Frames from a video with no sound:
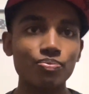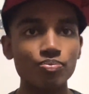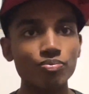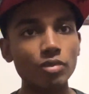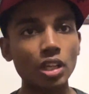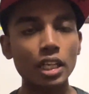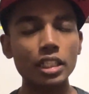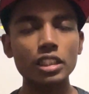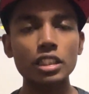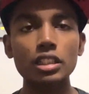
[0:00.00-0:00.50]

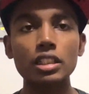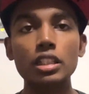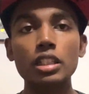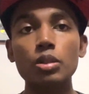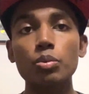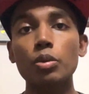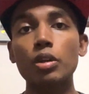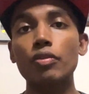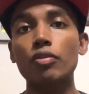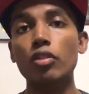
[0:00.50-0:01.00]
I just didn't
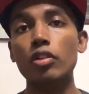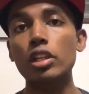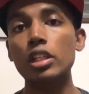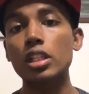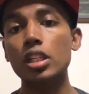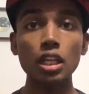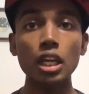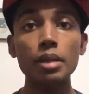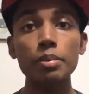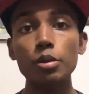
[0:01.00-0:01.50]
wait for it.
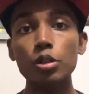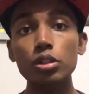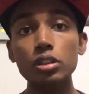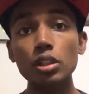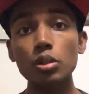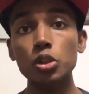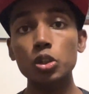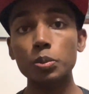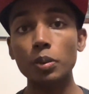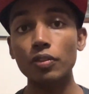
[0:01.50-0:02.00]
And because that
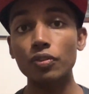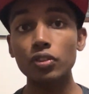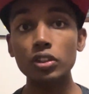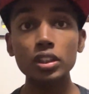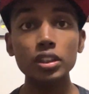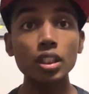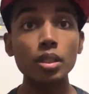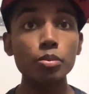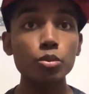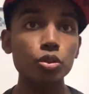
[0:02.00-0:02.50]
was my first
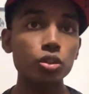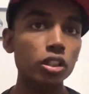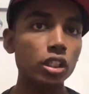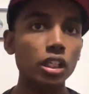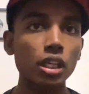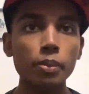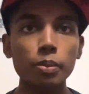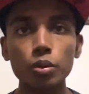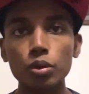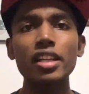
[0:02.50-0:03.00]
time using an
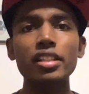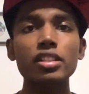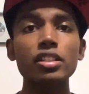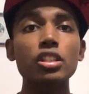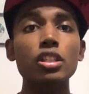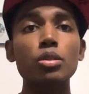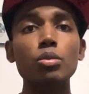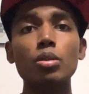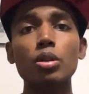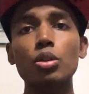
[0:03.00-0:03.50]
Apple Watch, I just
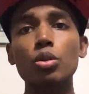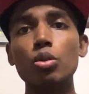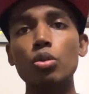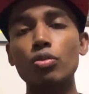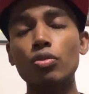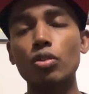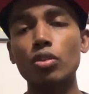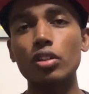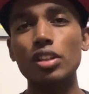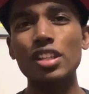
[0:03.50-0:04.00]
didn't want to go
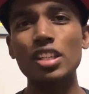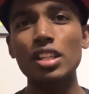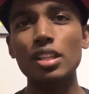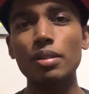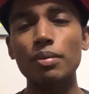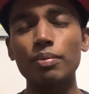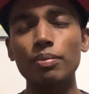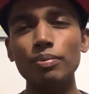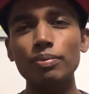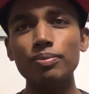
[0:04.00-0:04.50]
for the
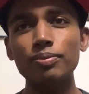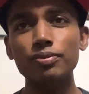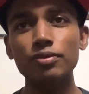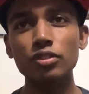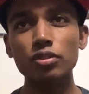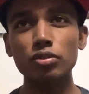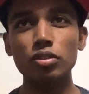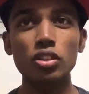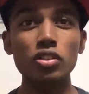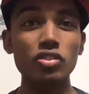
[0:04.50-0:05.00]

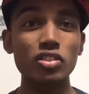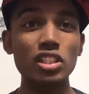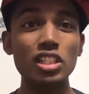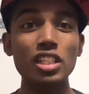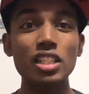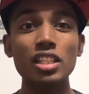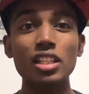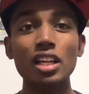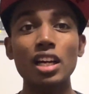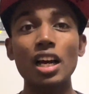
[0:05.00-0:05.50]

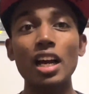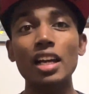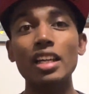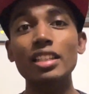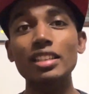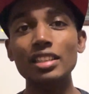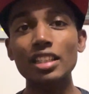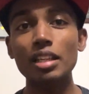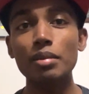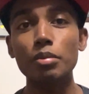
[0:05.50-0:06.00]
really
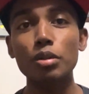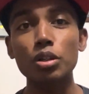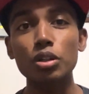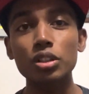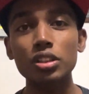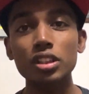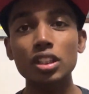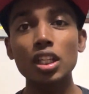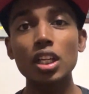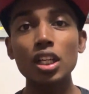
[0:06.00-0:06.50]
highest end because
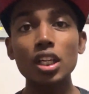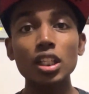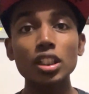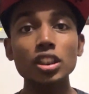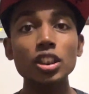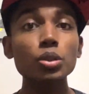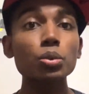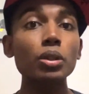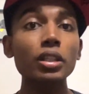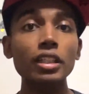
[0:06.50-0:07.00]
I
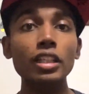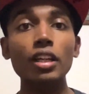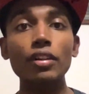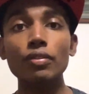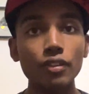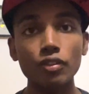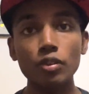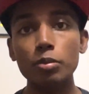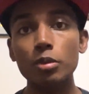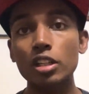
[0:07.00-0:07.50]
just want to get
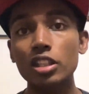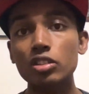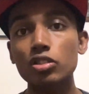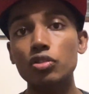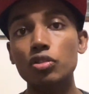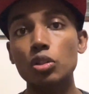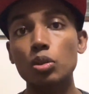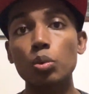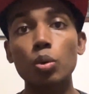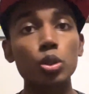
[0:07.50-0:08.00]
familiar with
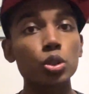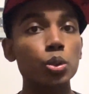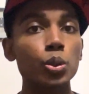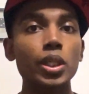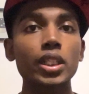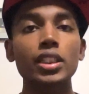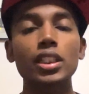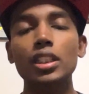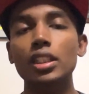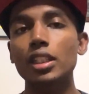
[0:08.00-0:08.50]
the watch
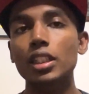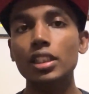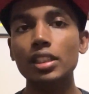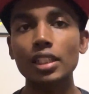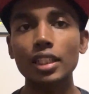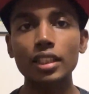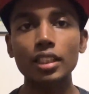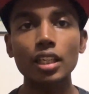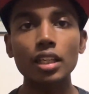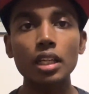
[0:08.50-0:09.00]
OS and things
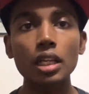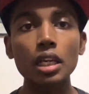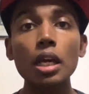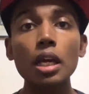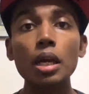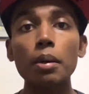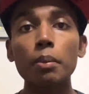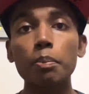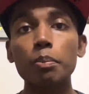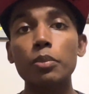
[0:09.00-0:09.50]
like that
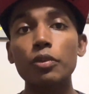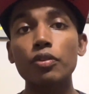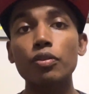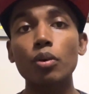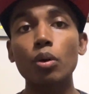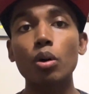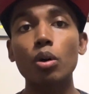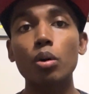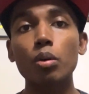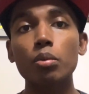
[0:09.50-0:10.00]

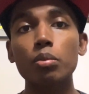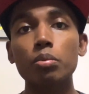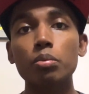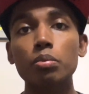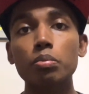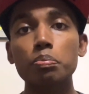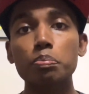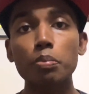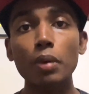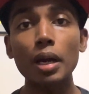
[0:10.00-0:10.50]
before
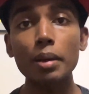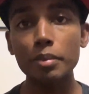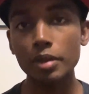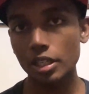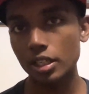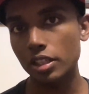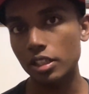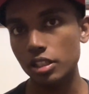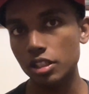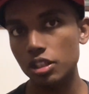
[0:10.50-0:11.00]
I make a
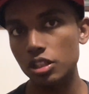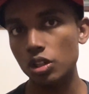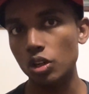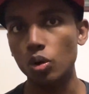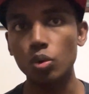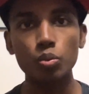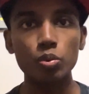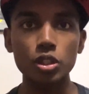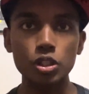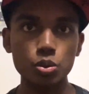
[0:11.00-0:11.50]
decision
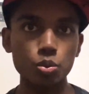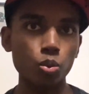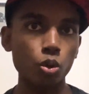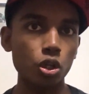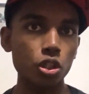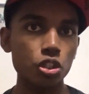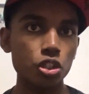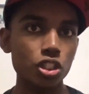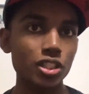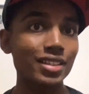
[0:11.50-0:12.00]
on which
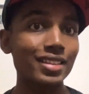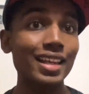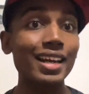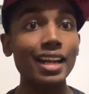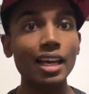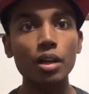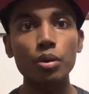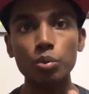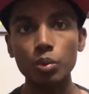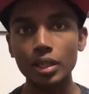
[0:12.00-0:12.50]
watch that
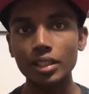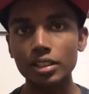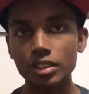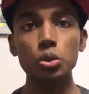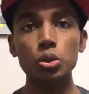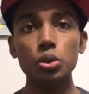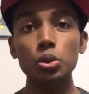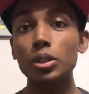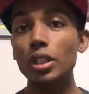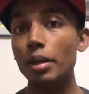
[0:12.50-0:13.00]
I want.
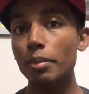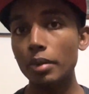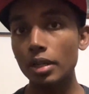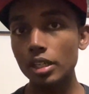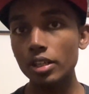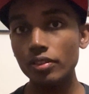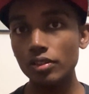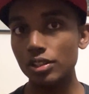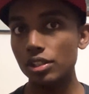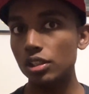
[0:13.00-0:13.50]
So there are many
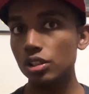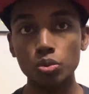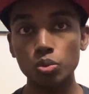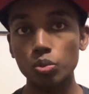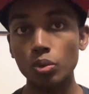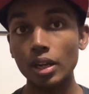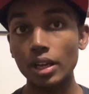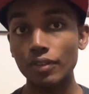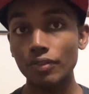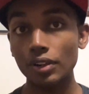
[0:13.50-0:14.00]
reasons
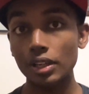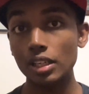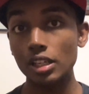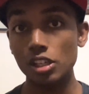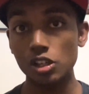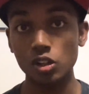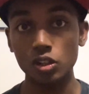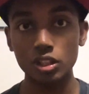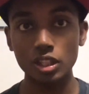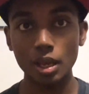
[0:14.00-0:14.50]
why I finally
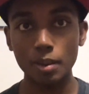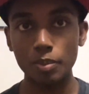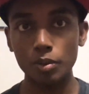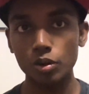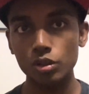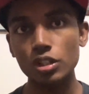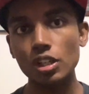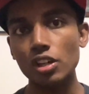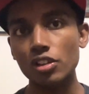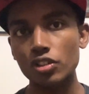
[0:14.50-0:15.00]
got the Apple
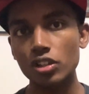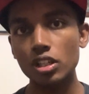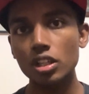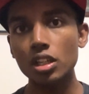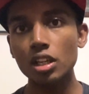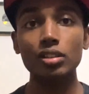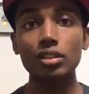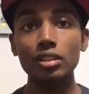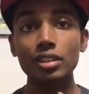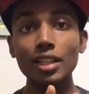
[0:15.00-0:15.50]
Watch Ultra
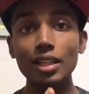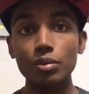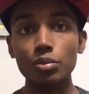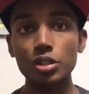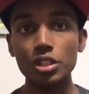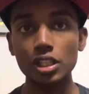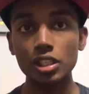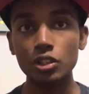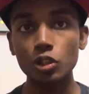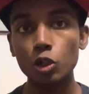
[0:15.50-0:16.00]
that we
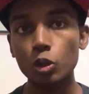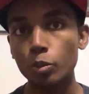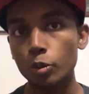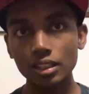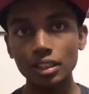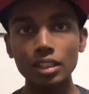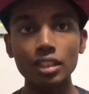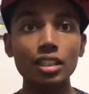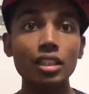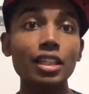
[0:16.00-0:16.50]
shall talk about
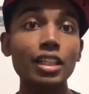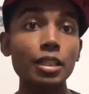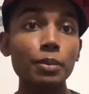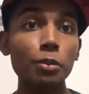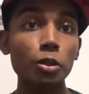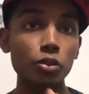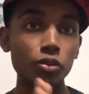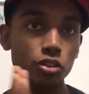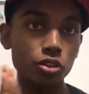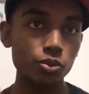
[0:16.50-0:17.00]
in the later
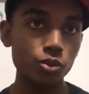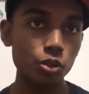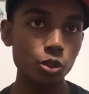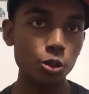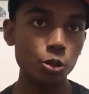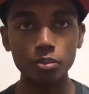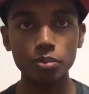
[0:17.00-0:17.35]
part of this video.